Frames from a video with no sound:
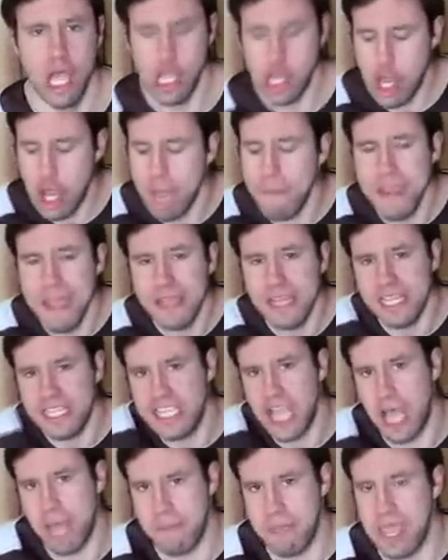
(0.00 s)
You mean to
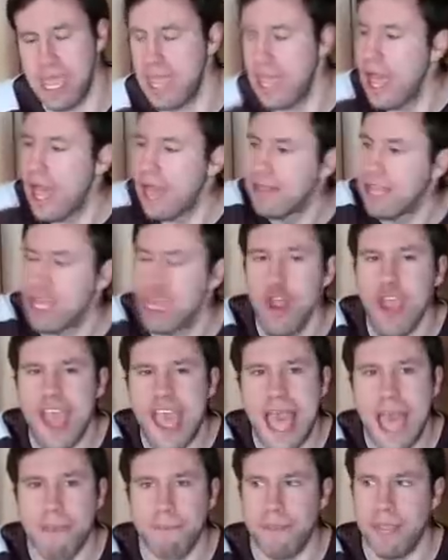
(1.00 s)
tell me that you're
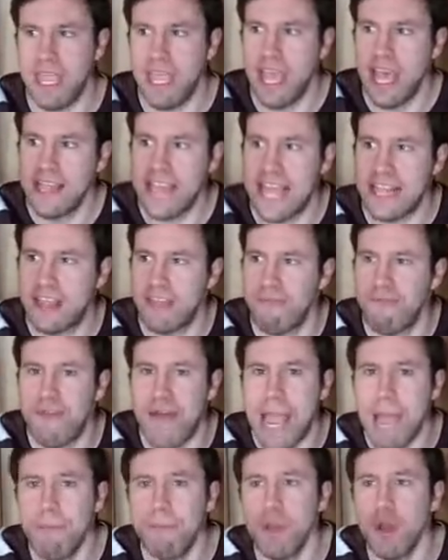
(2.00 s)
happy that the
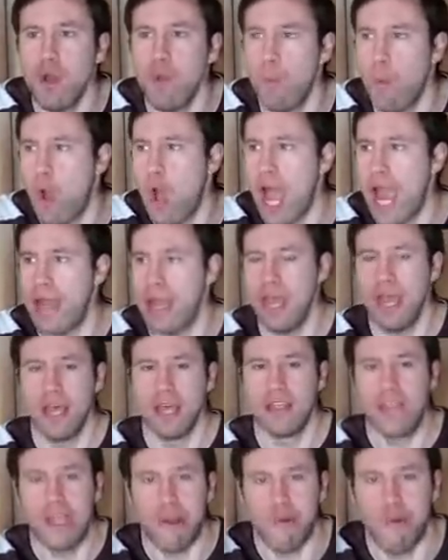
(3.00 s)
Viper won
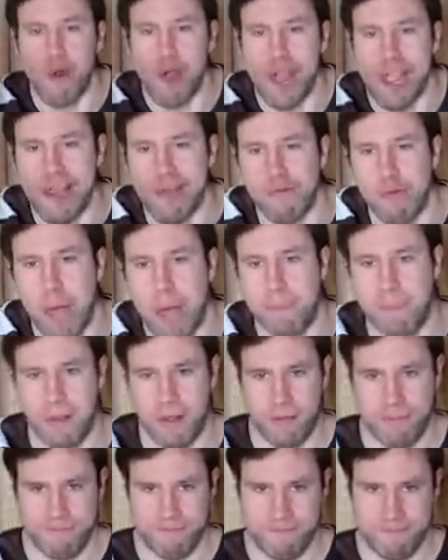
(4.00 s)
the Royal
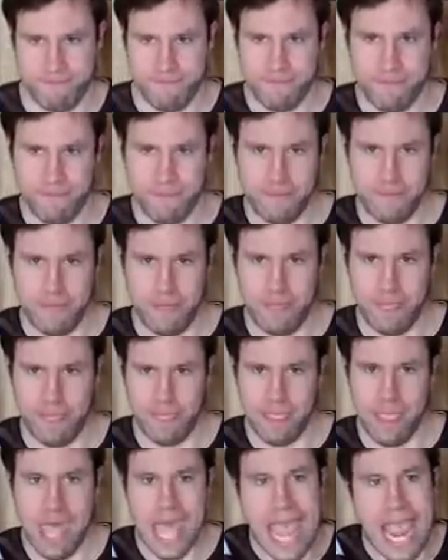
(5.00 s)
Rumble?
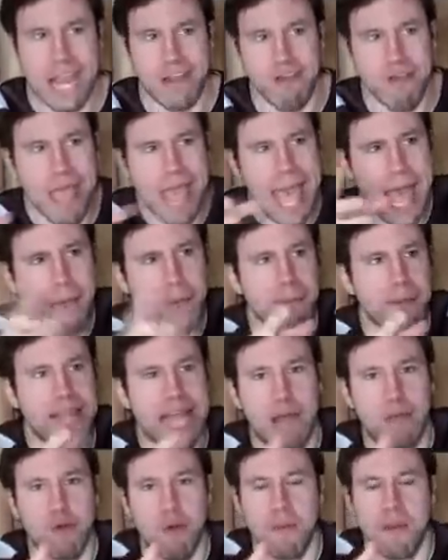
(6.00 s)
And you're happy
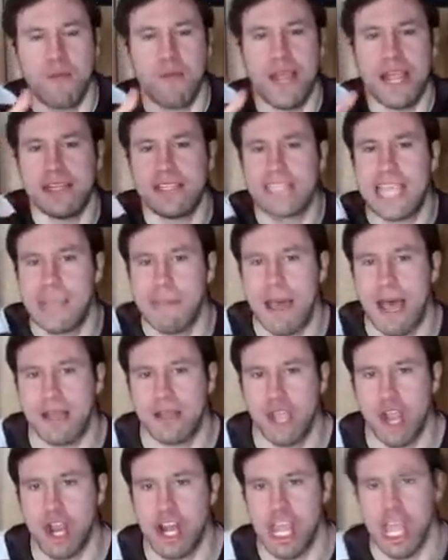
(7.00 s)
that Roman Reigns came
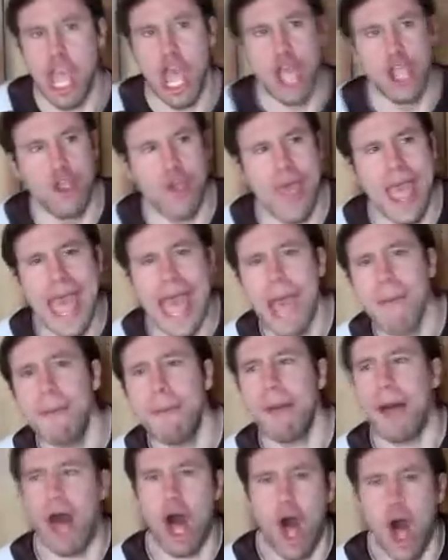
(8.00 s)
out 30. You're happy
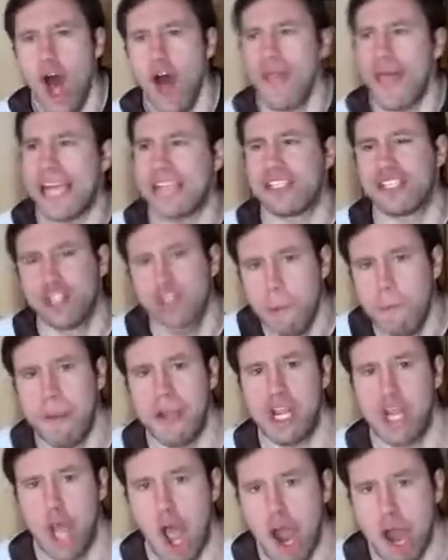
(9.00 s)
about all that
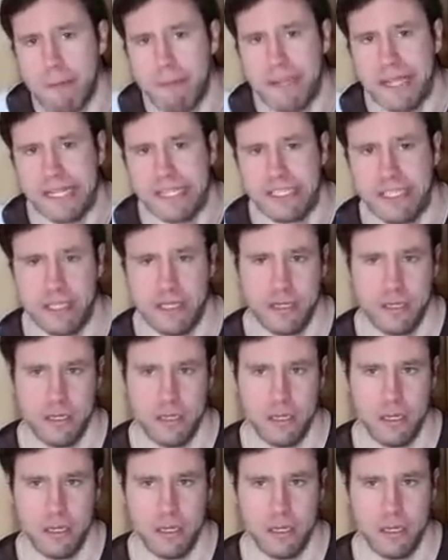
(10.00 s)
stupid garbage.